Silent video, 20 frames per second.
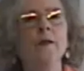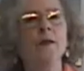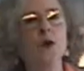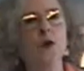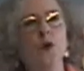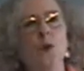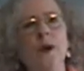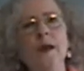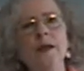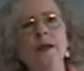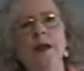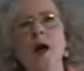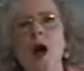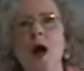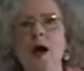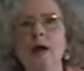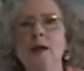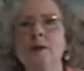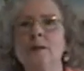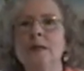The great
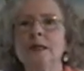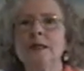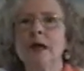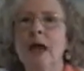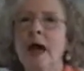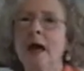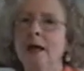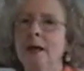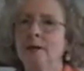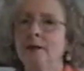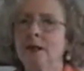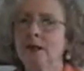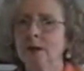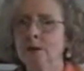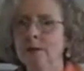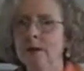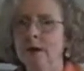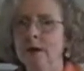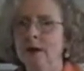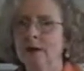economist Adam
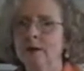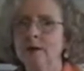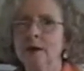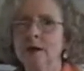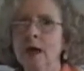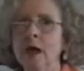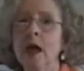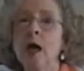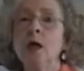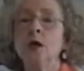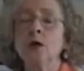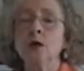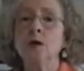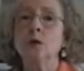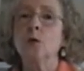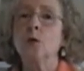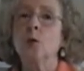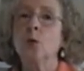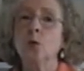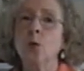Smith
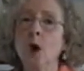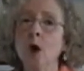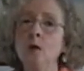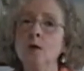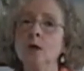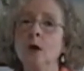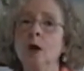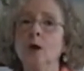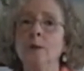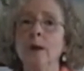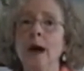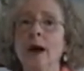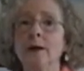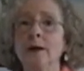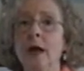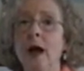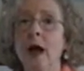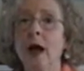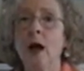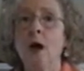wrote
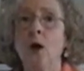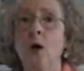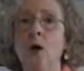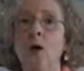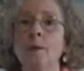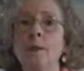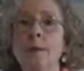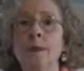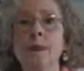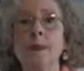about how